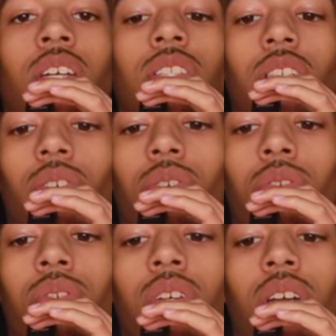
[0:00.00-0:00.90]
So
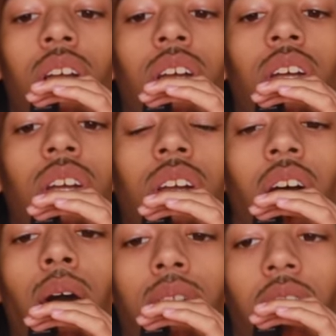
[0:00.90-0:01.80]

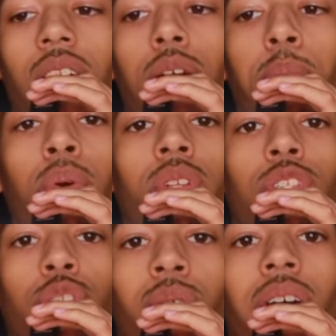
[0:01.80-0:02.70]
I, I need to pull the
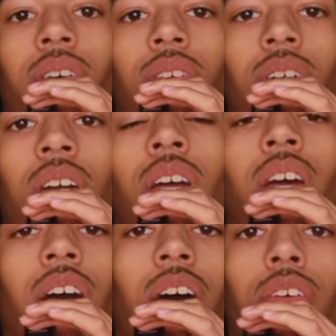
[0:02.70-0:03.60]
shoe out
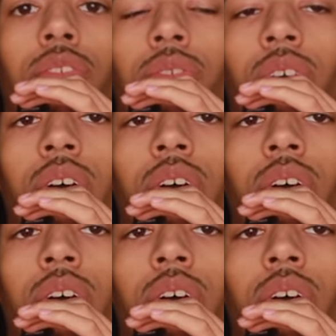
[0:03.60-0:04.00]
of